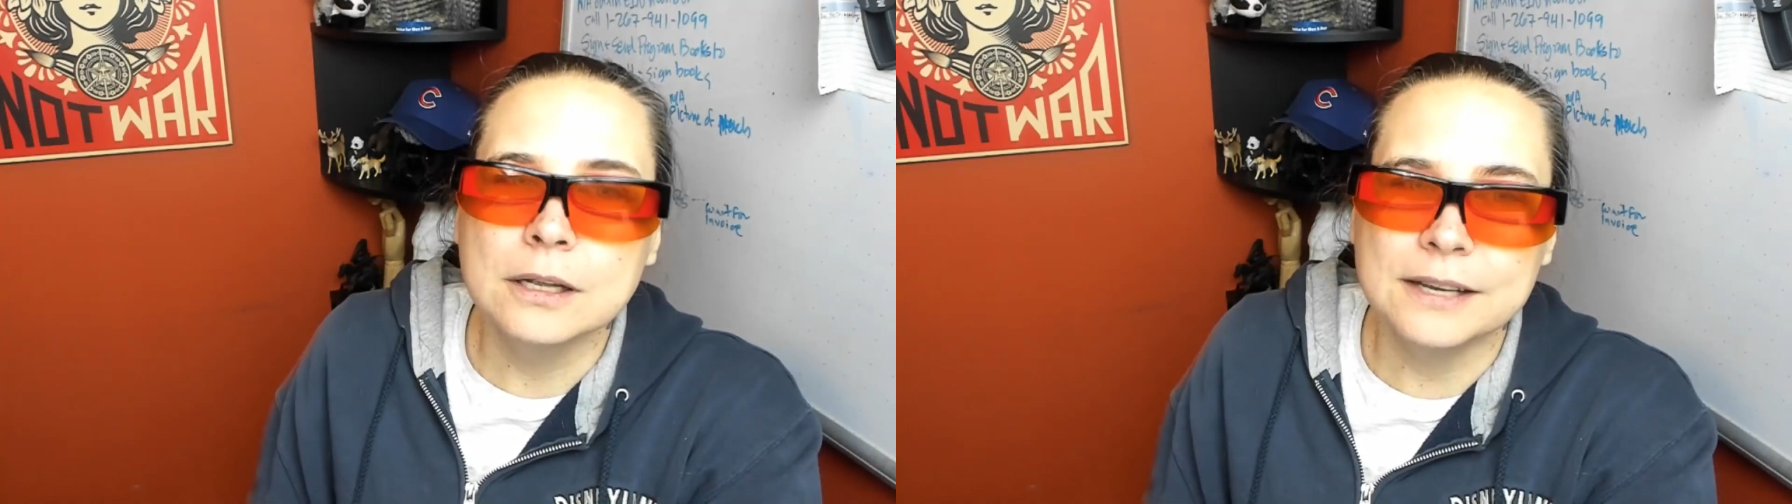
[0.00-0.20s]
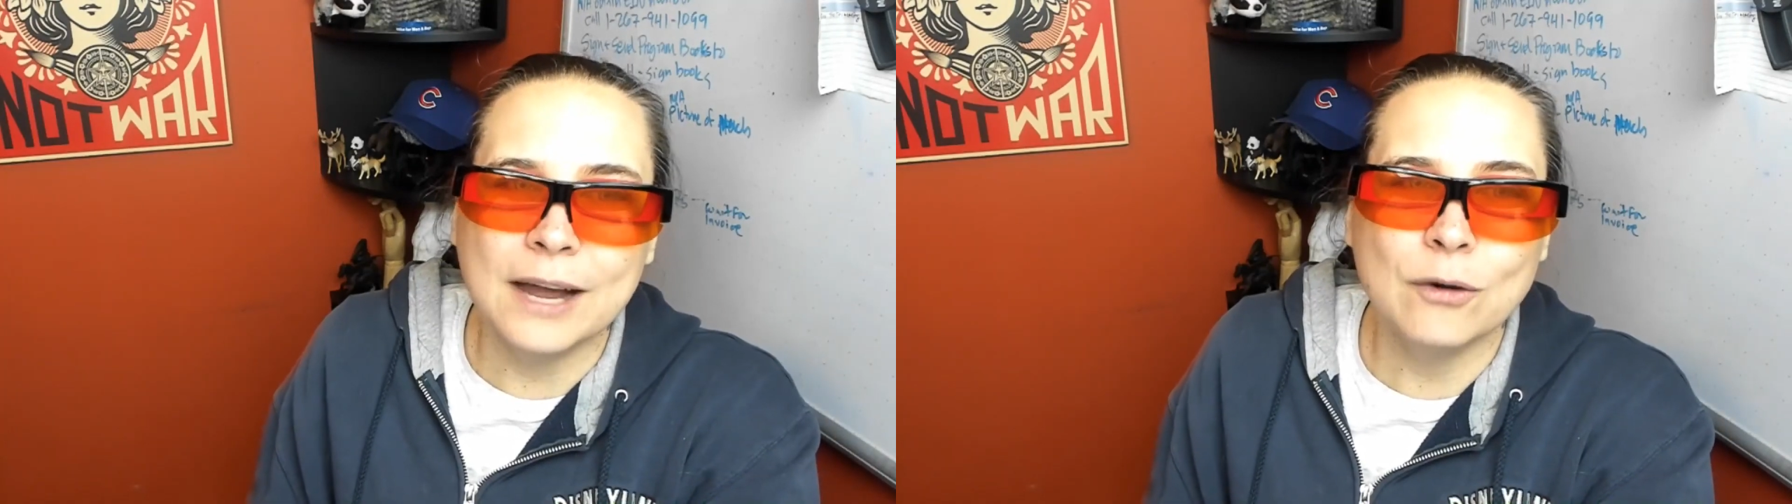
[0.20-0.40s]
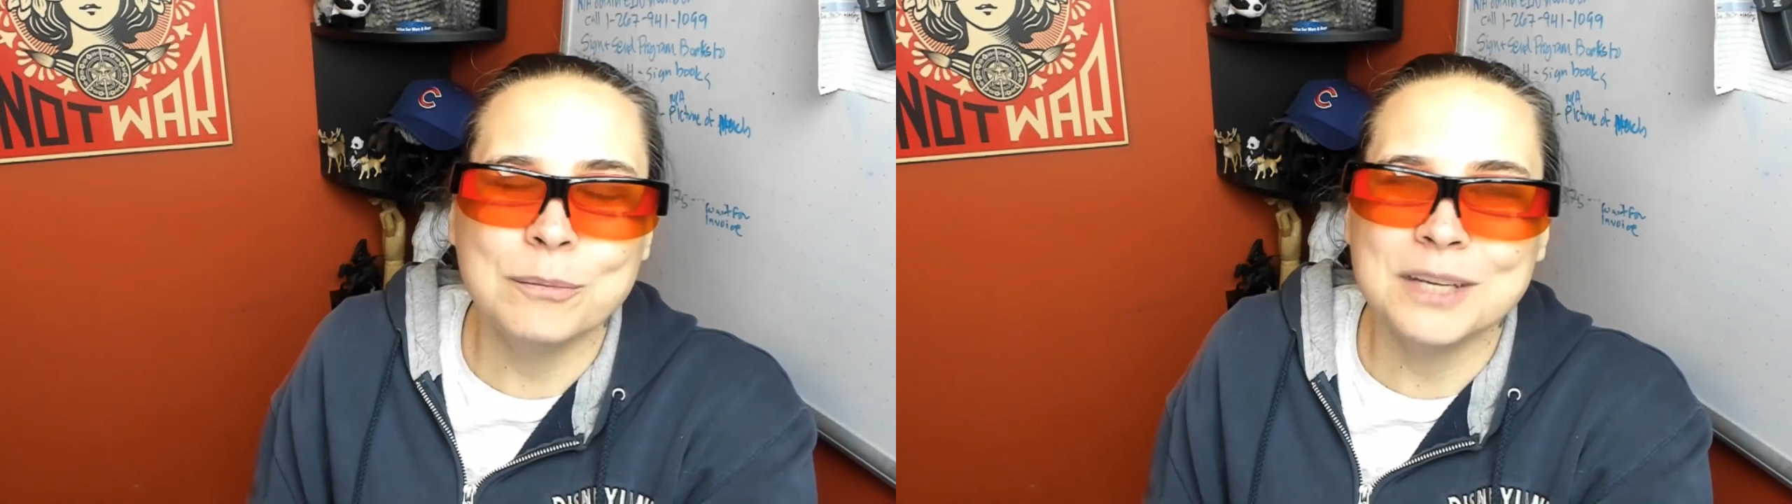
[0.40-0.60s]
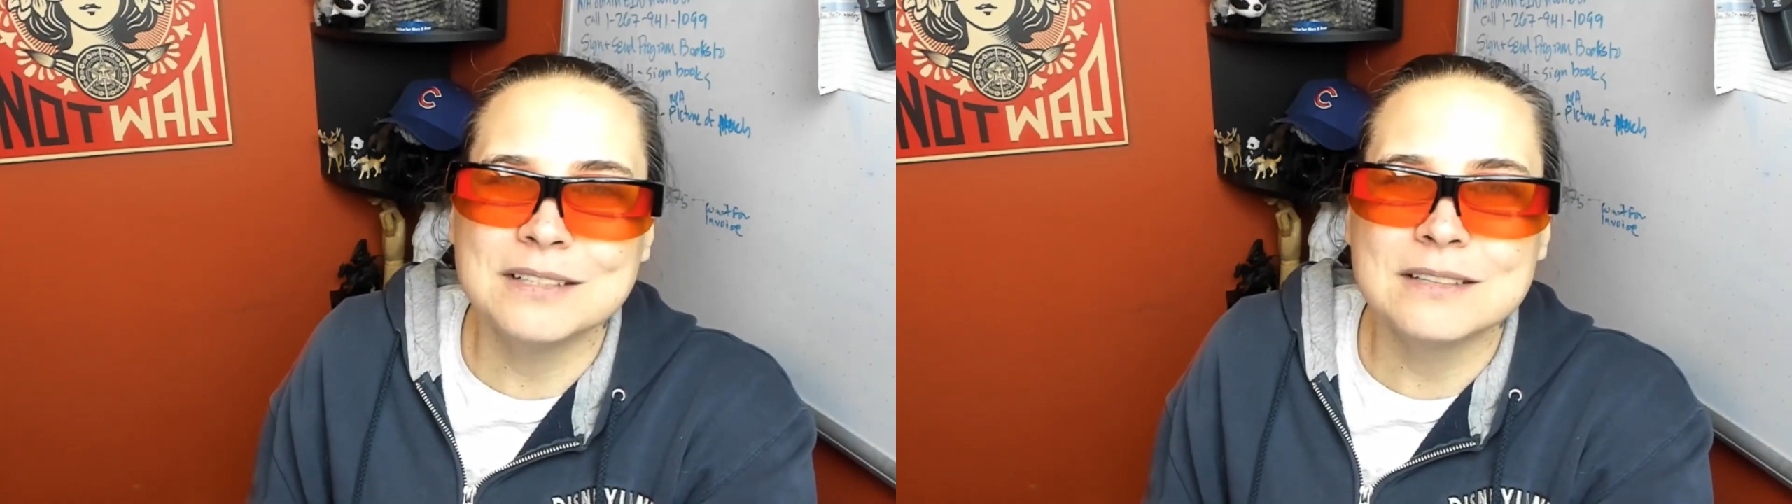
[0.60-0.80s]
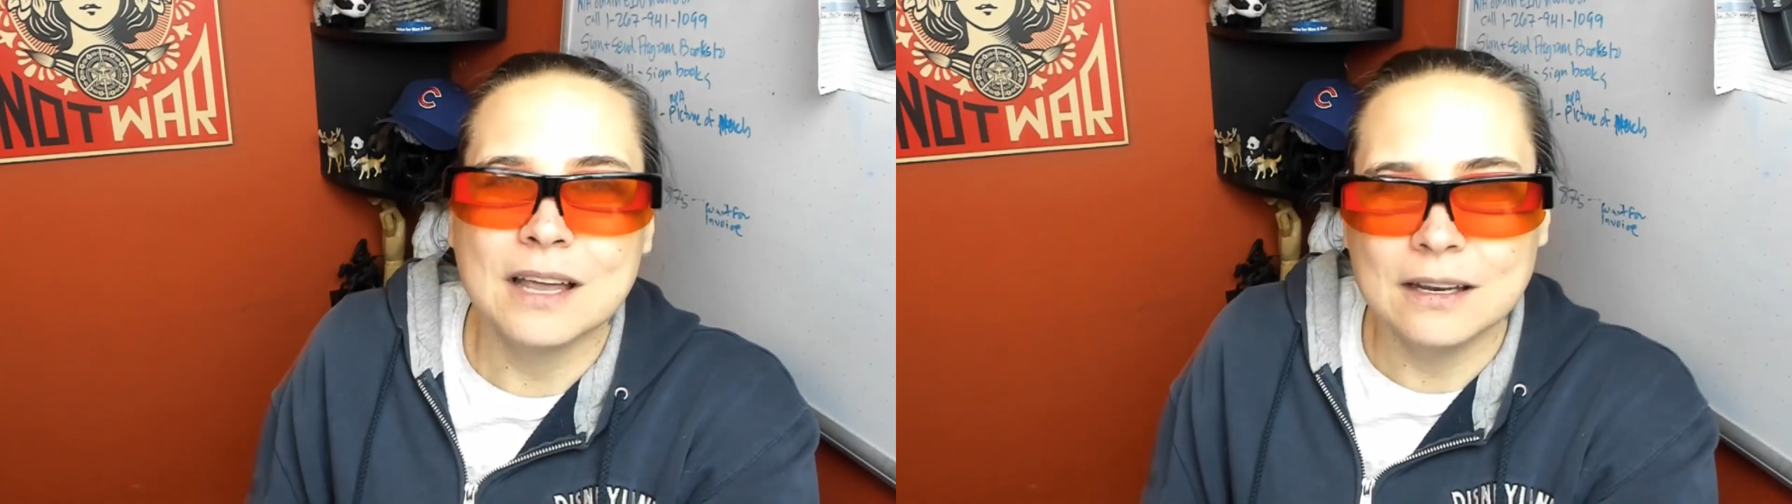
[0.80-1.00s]
Now it
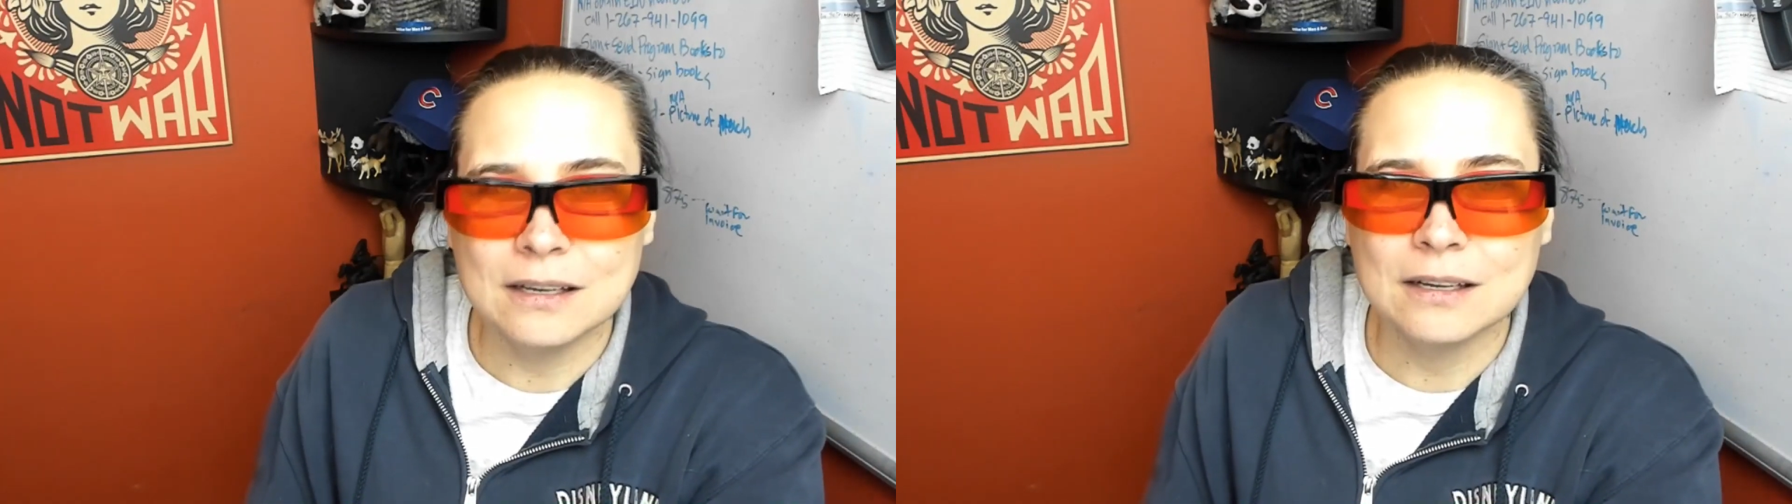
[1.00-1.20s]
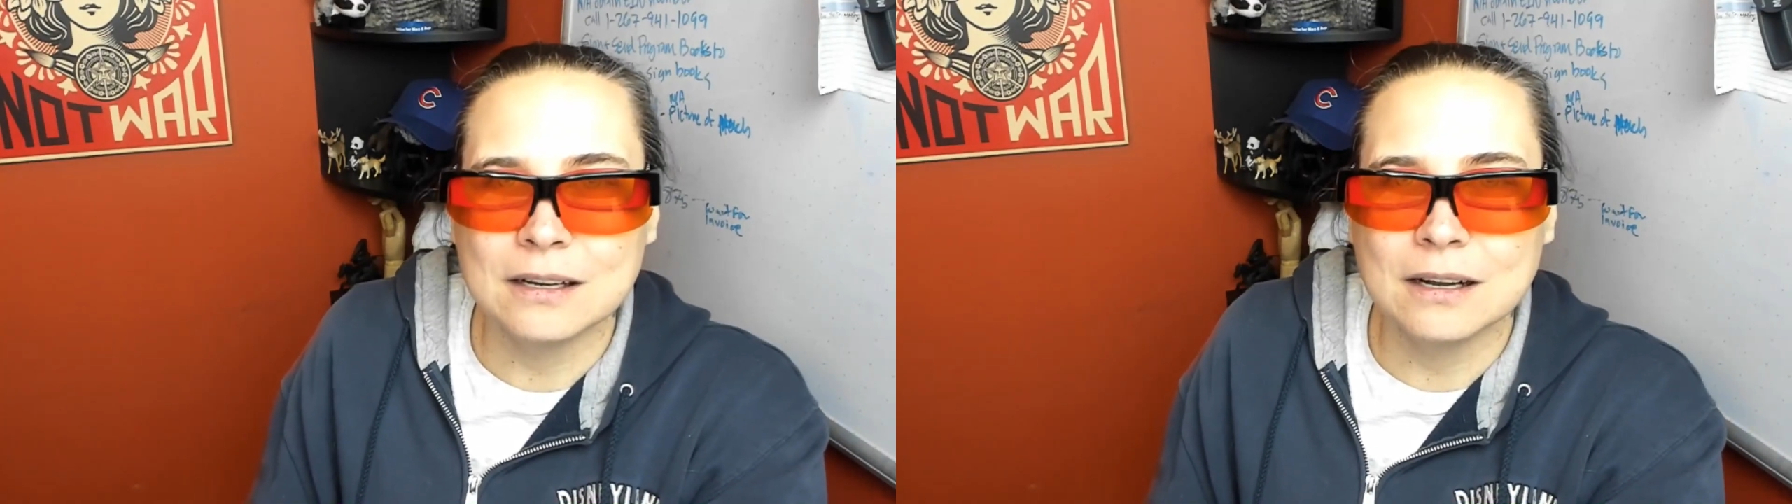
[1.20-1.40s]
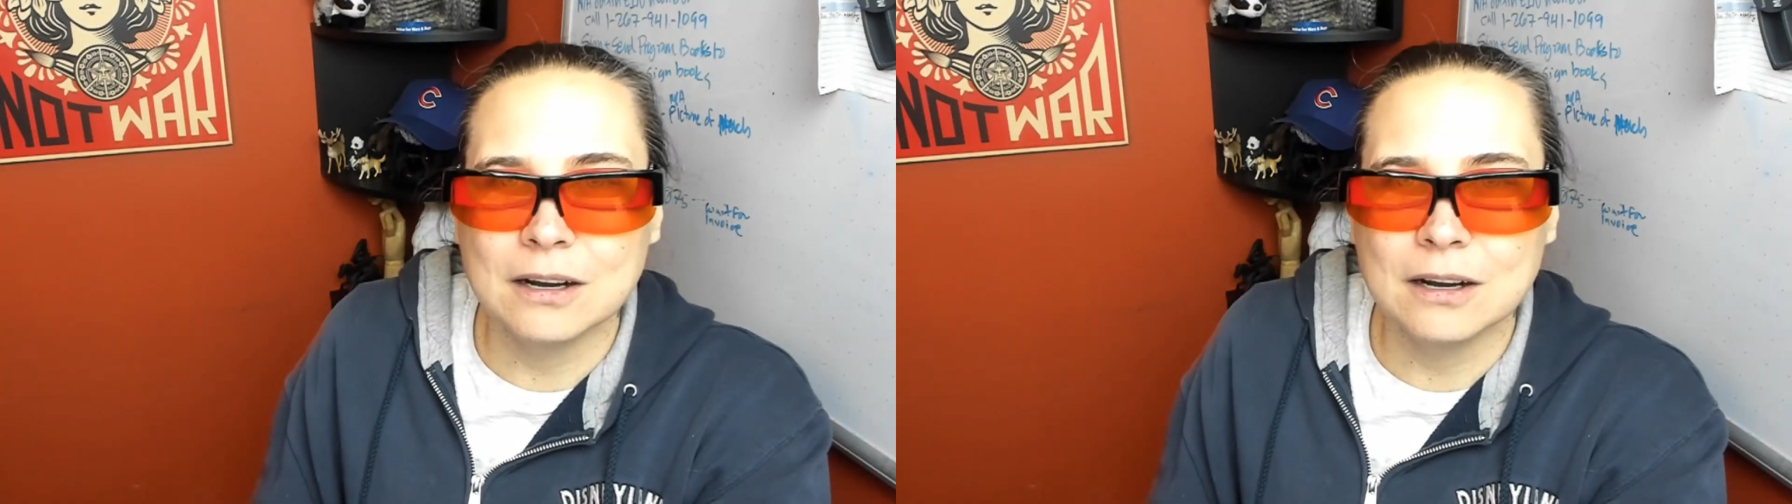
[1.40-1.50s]
means ending